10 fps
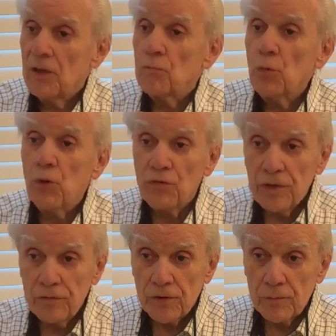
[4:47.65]

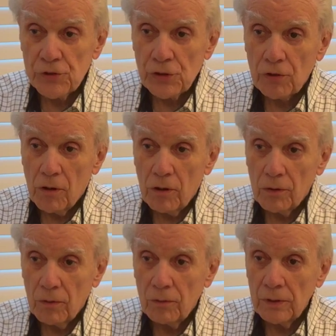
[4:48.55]
moving from
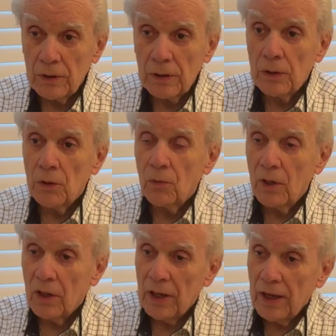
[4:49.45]
Chicago
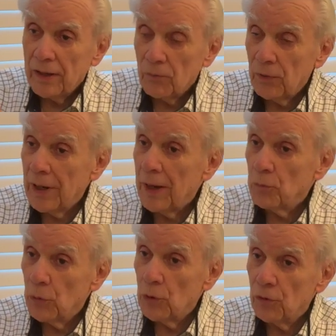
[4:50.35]
well, I when I
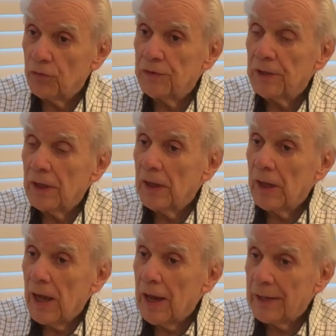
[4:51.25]
moved,
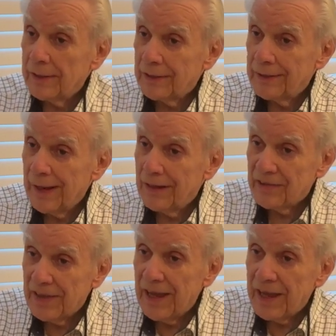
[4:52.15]
I didn't have
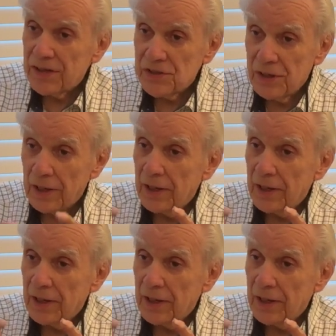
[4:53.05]
the accent.